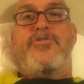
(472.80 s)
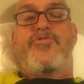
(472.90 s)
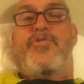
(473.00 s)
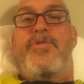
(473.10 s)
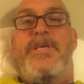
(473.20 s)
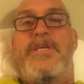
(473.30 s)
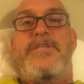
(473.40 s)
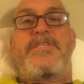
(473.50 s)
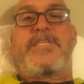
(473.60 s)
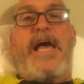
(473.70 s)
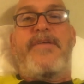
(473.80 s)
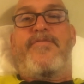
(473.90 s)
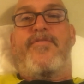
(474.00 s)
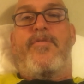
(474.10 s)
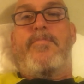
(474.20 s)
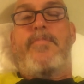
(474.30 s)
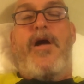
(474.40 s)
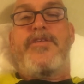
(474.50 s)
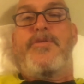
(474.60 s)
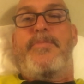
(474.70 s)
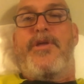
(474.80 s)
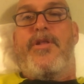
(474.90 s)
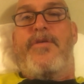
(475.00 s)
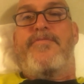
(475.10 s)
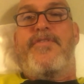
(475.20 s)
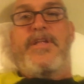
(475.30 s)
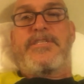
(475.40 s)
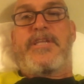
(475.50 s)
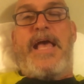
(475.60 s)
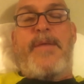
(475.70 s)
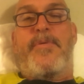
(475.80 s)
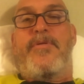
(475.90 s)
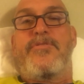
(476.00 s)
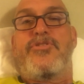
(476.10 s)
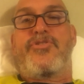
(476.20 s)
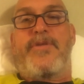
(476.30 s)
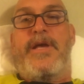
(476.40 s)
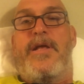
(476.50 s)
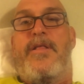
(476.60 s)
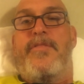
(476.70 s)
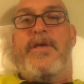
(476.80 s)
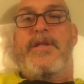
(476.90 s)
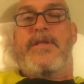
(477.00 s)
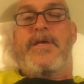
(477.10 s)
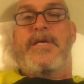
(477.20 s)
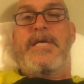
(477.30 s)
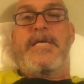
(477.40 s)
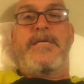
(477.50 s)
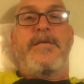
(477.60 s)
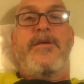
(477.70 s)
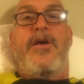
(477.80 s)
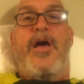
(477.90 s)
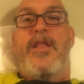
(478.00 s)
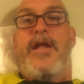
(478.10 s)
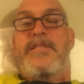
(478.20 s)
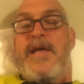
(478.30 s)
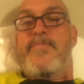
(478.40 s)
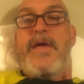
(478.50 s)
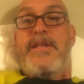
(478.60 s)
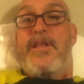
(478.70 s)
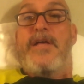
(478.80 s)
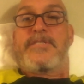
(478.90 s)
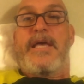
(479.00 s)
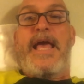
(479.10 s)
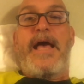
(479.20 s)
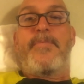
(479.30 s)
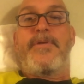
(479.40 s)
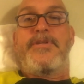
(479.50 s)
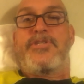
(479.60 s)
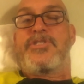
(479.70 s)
truly insightful, monumental events to happen on the trail, that a lot of time that doesn't happen. It's